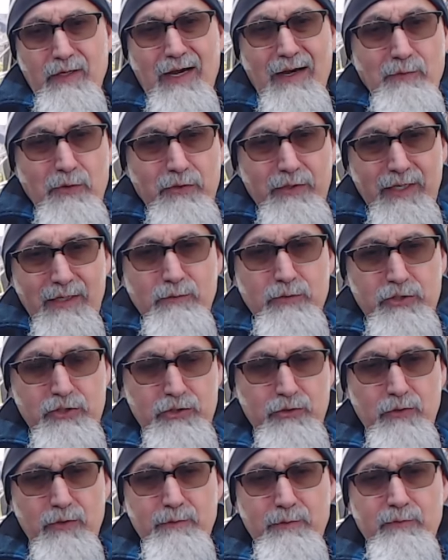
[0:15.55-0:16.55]
I'm okay with
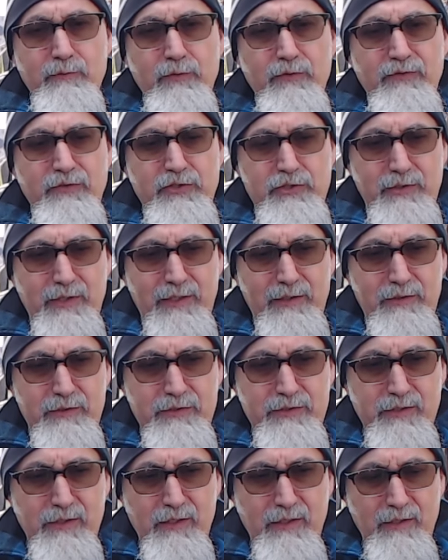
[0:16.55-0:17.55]
showing me movie trailers.